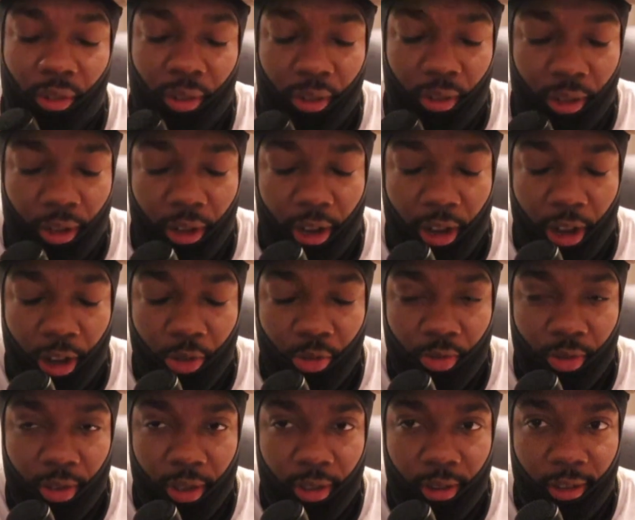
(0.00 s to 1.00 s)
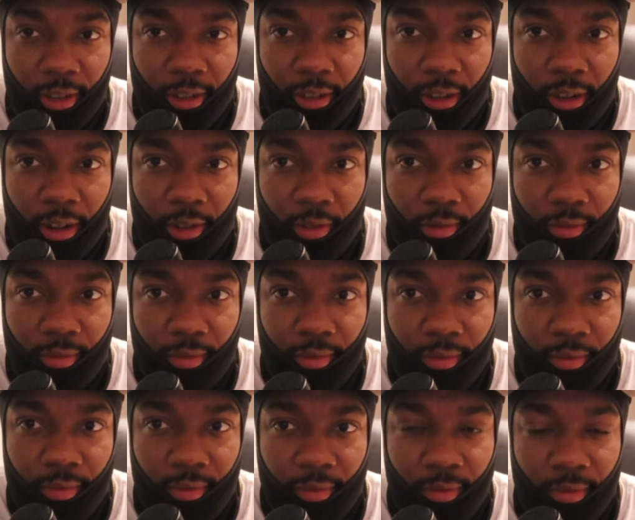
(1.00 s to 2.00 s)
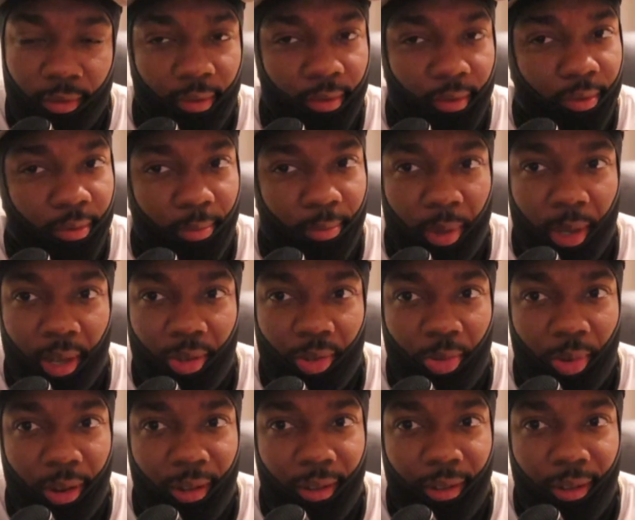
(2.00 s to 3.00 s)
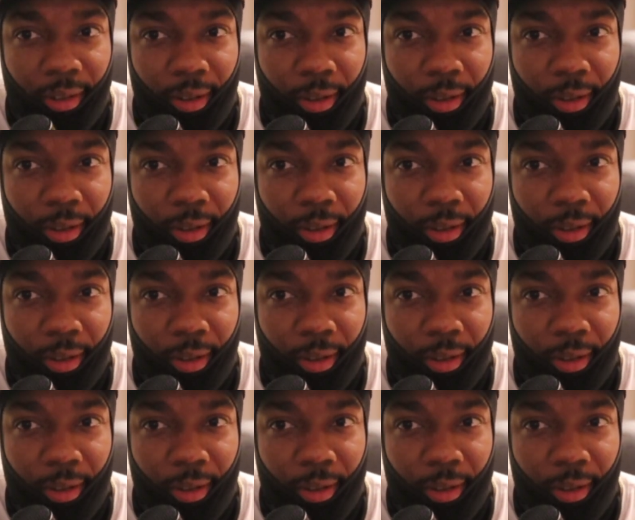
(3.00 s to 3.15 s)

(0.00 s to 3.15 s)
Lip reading: Low and slow, best way to go.